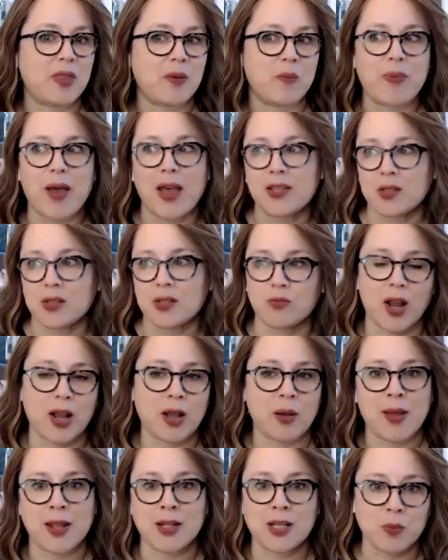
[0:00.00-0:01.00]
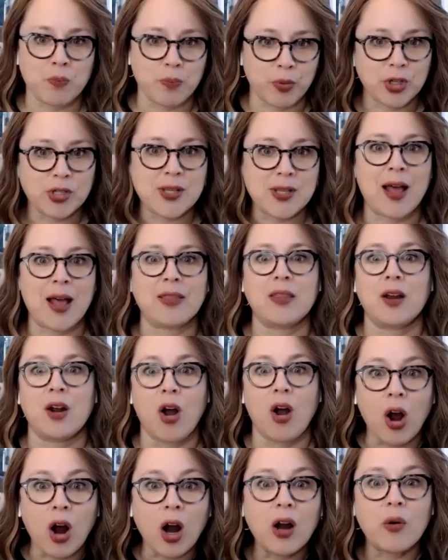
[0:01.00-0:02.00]
of the best recommended books out there
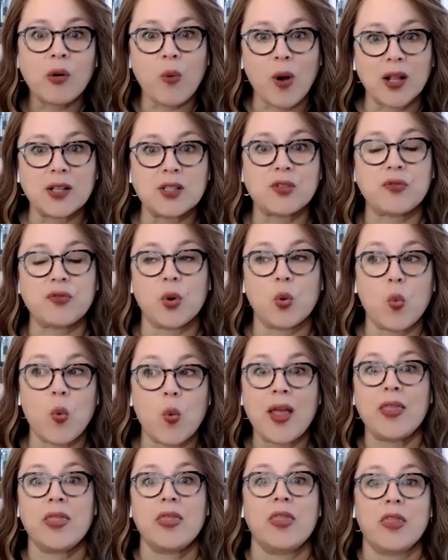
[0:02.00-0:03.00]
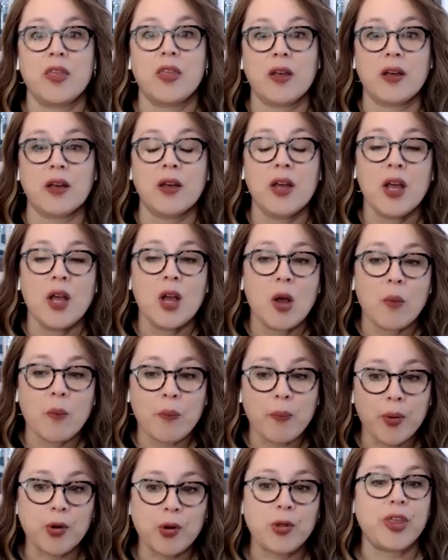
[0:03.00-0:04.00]
are ones for when the
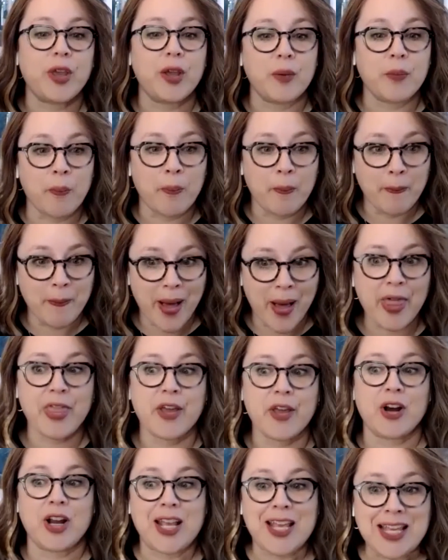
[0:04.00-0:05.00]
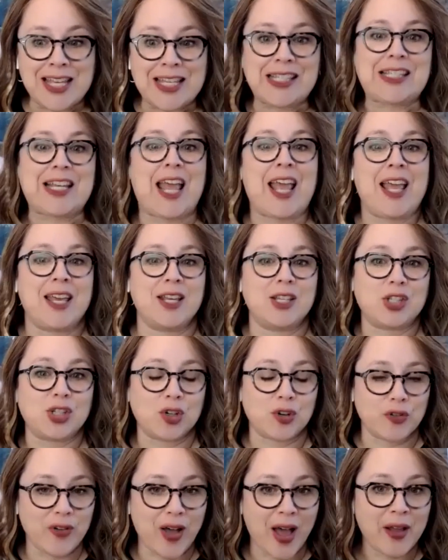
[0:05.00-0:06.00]
birthing mother is a
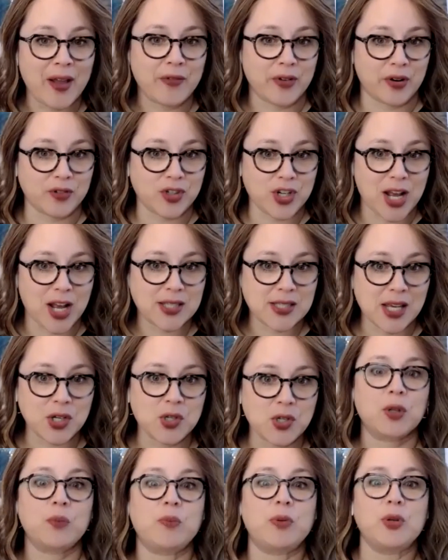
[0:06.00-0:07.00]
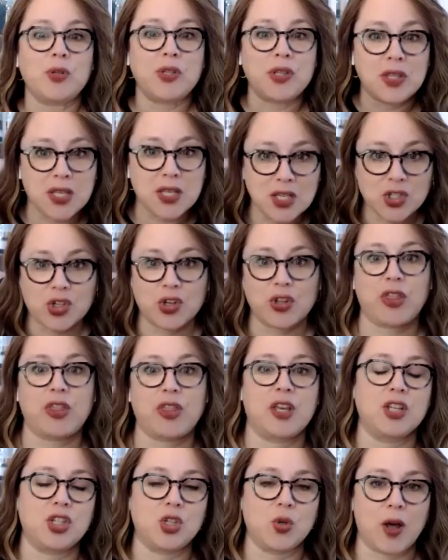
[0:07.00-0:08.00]
survivor of child sexual abuse. These are the
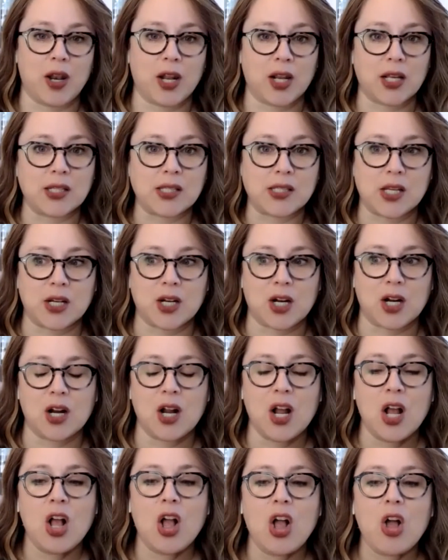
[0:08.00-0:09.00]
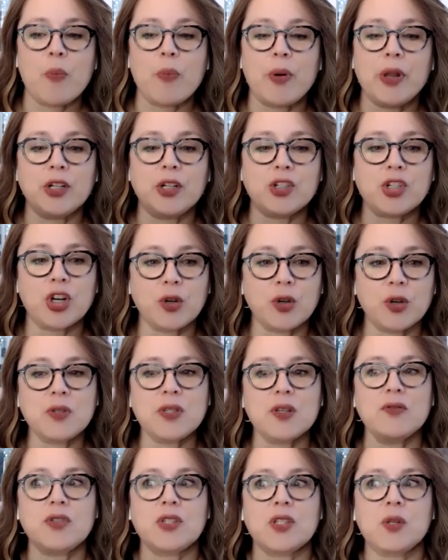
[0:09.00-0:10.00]
things you want to consider. But in terms
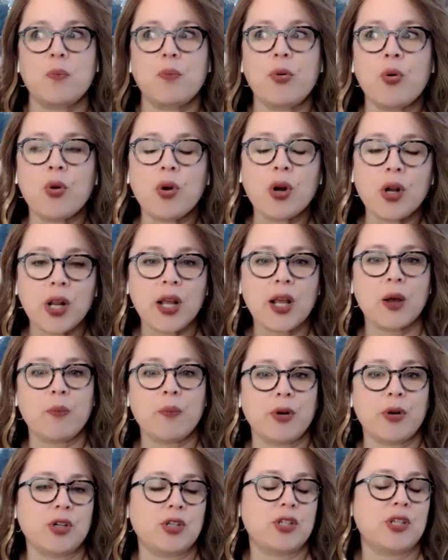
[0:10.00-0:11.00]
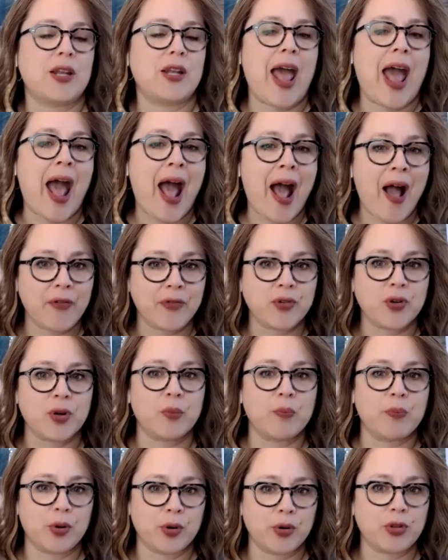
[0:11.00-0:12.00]
of supporting a person after
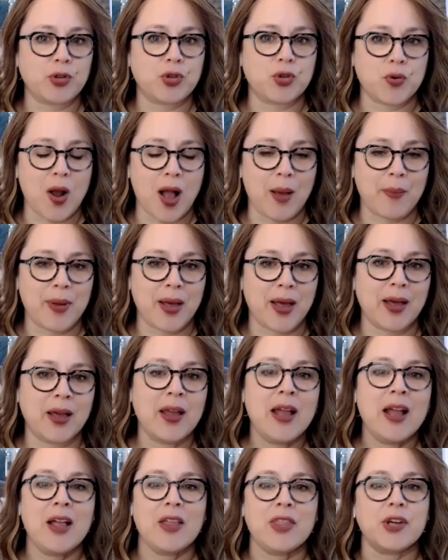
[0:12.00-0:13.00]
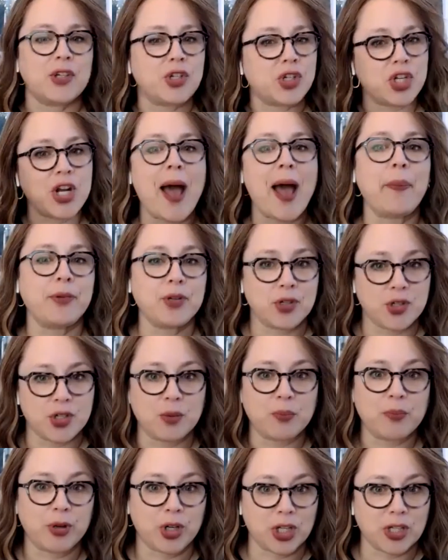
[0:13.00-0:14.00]
birth trauma, there are chapters
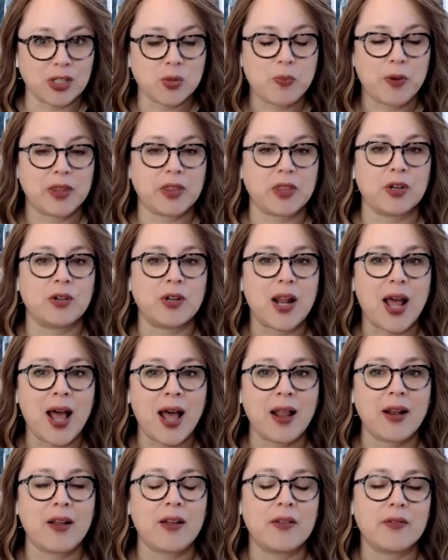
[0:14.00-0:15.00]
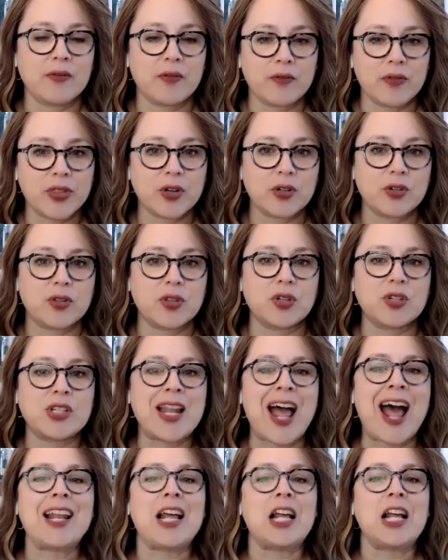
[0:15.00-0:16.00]
in books, but they're not there's
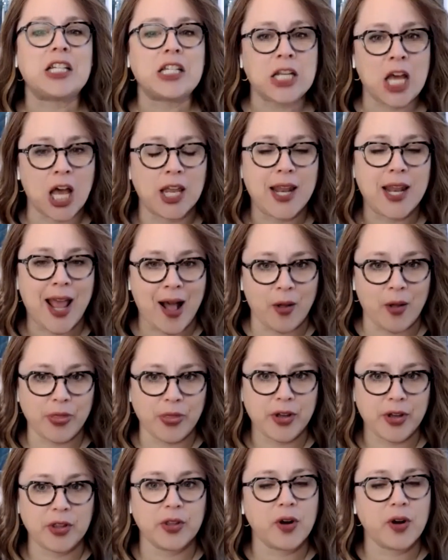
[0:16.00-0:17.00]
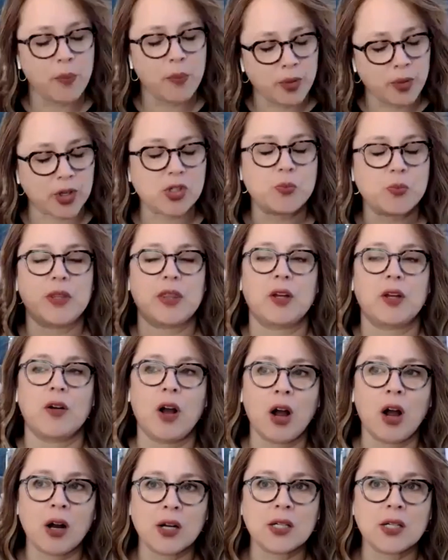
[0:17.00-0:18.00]
not a ton out there. There are books, but
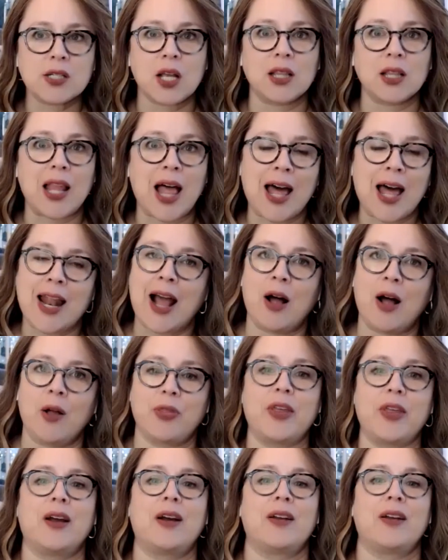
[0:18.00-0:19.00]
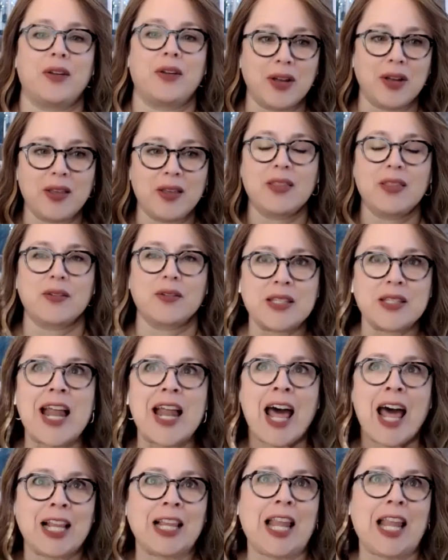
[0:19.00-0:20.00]
there aren't a lot out there. There's
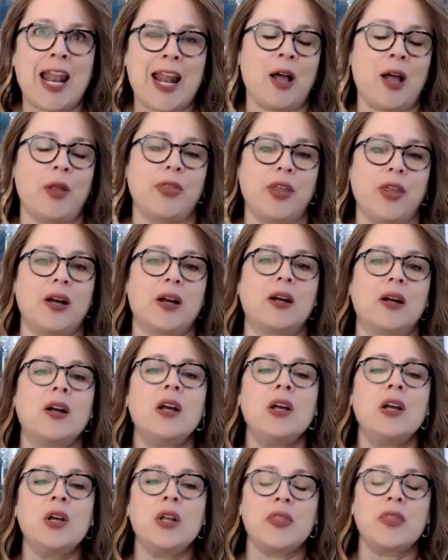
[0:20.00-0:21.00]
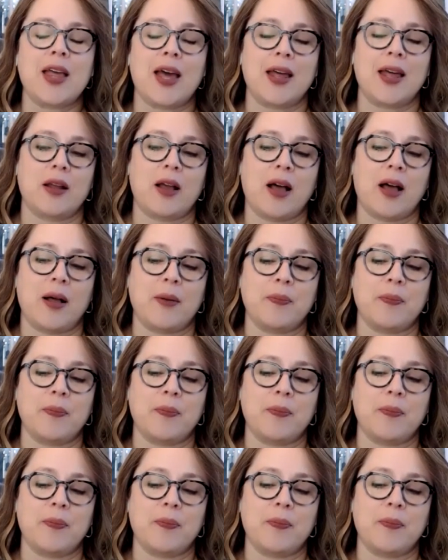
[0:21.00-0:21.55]
not a lot out there that